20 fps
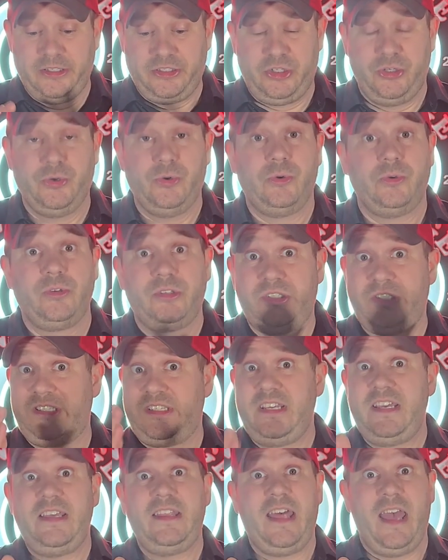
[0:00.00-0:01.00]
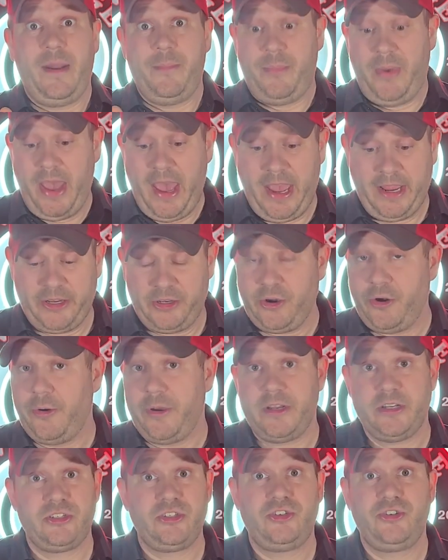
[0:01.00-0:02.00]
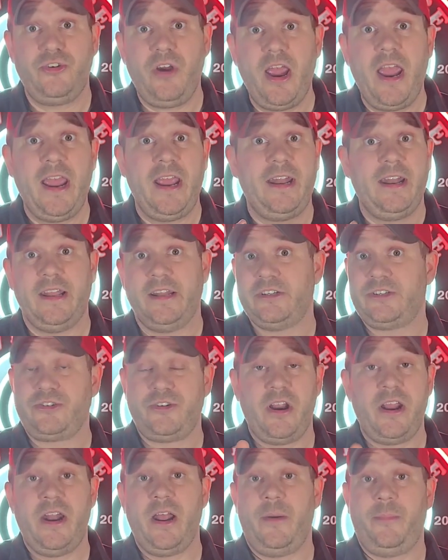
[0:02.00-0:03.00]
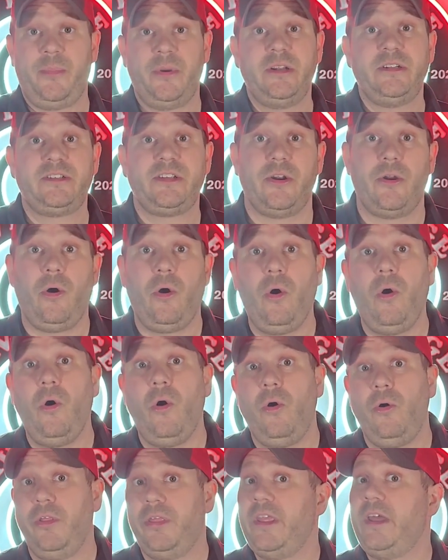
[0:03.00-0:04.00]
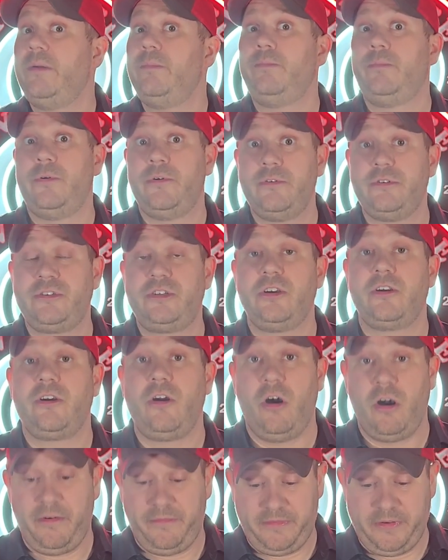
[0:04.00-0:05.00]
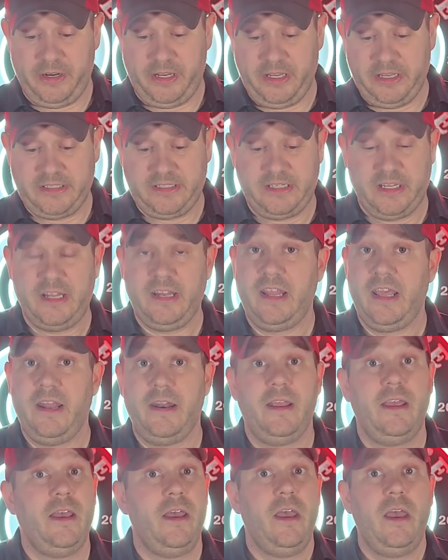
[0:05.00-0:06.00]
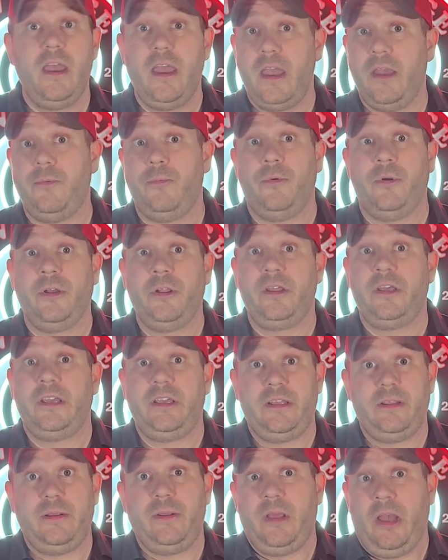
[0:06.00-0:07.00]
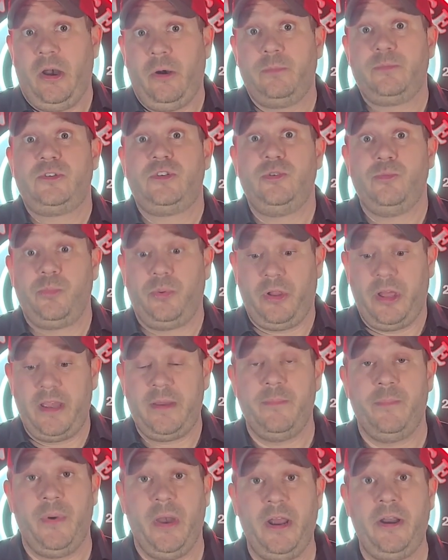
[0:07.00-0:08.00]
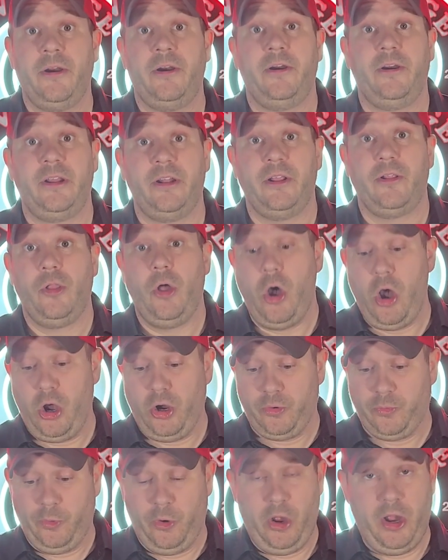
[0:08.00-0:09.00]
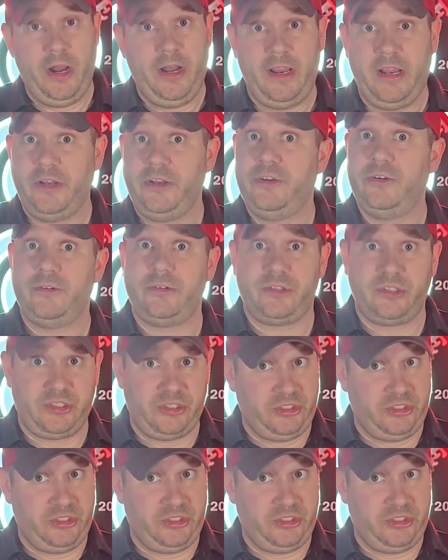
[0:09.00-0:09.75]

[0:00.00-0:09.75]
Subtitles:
to see that bag going straight and straight up into the hole, and then boost your confidence, and then it really helps you play better in the long run, and you